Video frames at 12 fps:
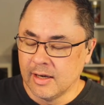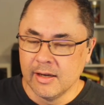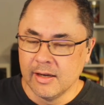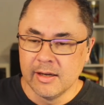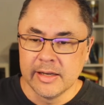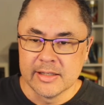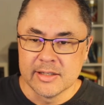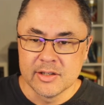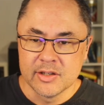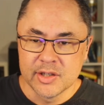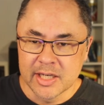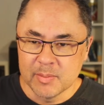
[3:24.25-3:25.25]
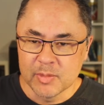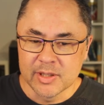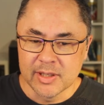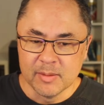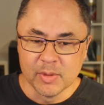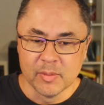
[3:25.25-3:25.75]
it's cheap to
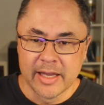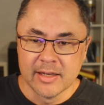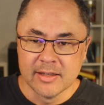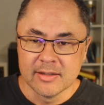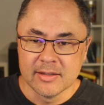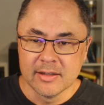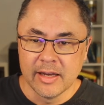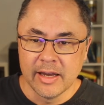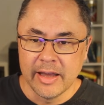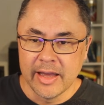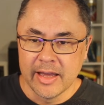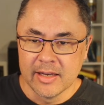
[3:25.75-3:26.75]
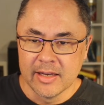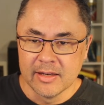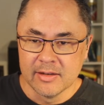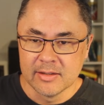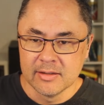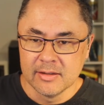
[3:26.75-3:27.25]
implement, and
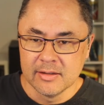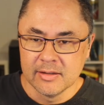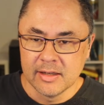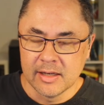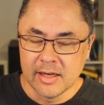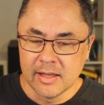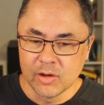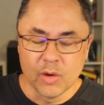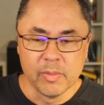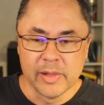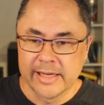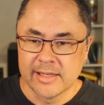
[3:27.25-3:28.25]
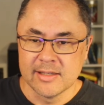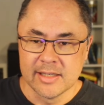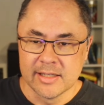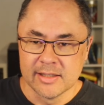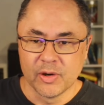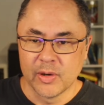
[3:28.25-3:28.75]
the complexity
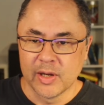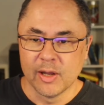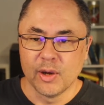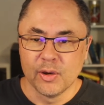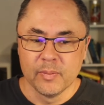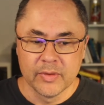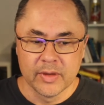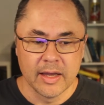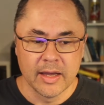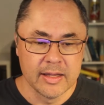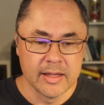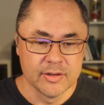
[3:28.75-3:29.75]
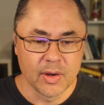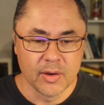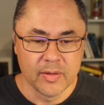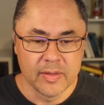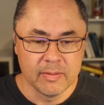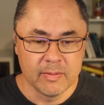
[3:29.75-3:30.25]
is very low. And so
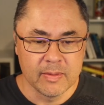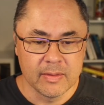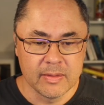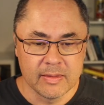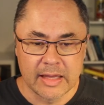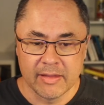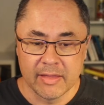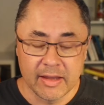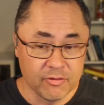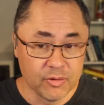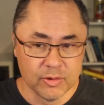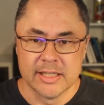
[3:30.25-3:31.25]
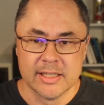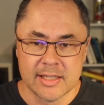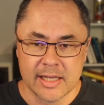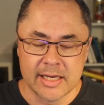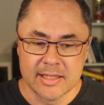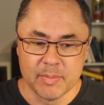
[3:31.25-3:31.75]
that falls into the
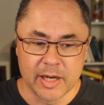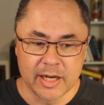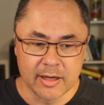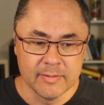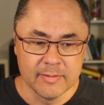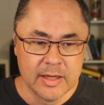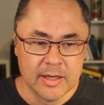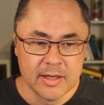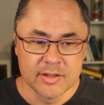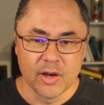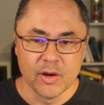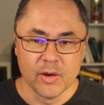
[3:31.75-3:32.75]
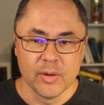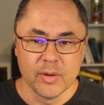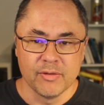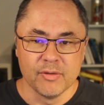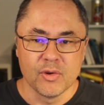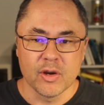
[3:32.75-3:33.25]
easy bucket. So if
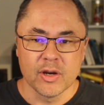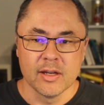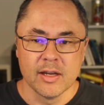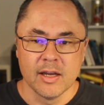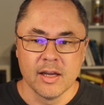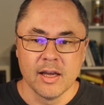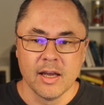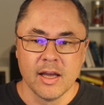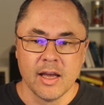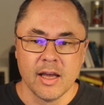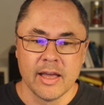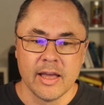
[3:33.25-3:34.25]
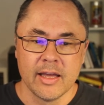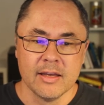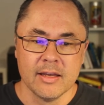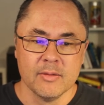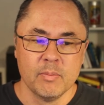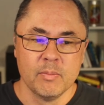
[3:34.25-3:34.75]
you've got a
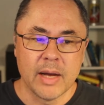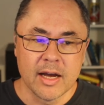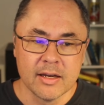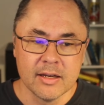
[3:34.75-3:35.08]
bug